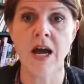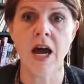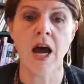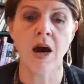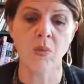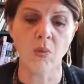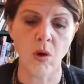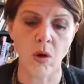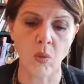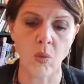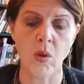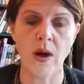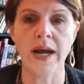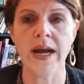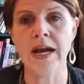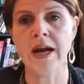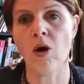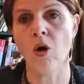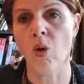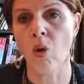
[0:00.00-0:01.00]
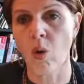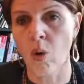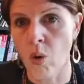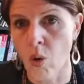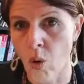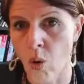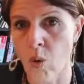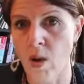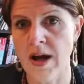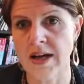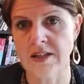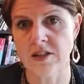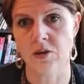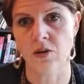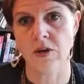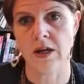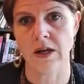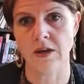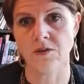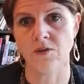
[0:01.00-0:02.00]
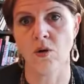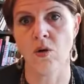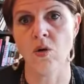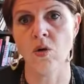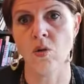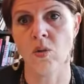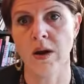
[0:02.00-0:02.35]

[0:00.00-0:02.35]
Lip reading: and what we're always looking for